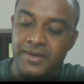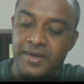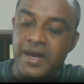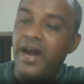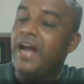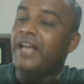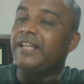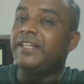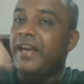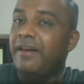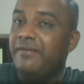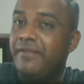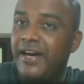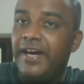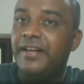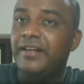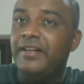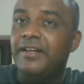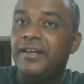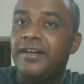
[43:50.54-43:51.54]
And they
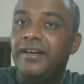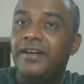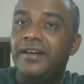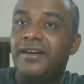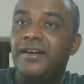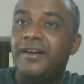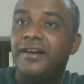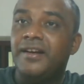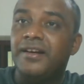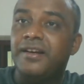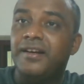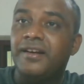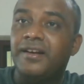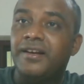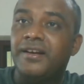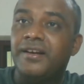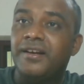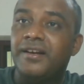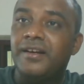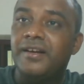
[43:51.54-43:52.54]
were
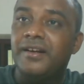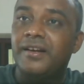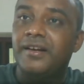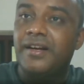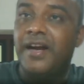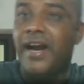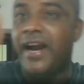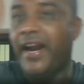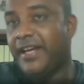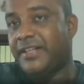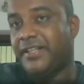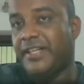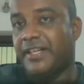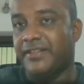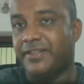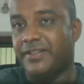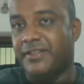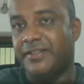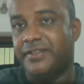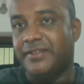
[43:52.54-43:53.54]
connected
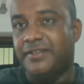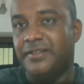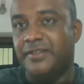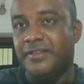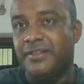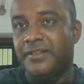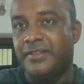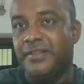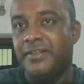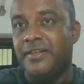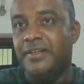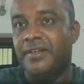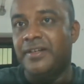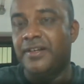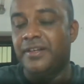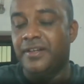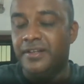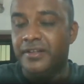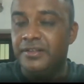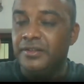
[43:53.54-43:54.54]

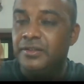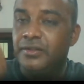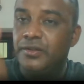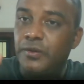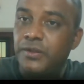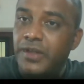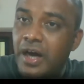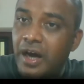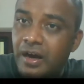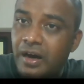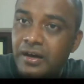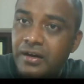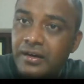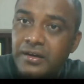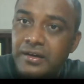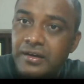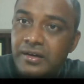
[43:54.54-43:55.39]
to the